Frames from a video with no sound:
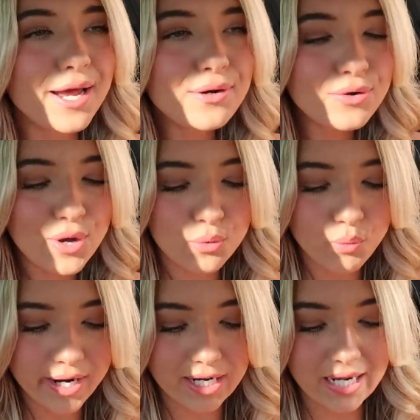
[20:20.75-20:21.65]
I don't know
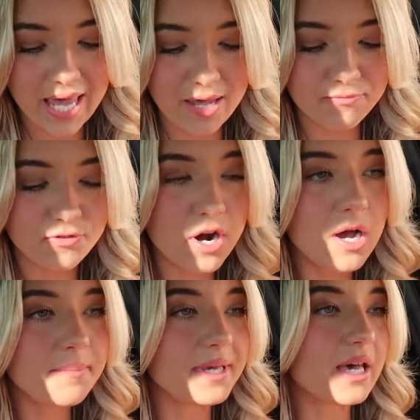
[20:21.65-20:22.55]
where it came
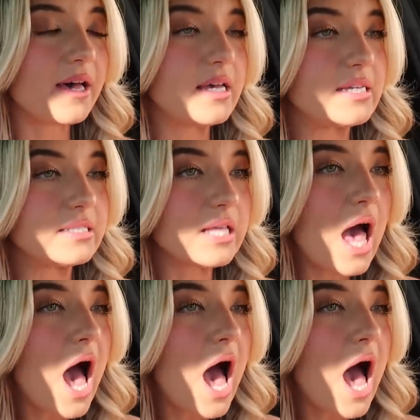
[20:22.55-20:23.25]
from because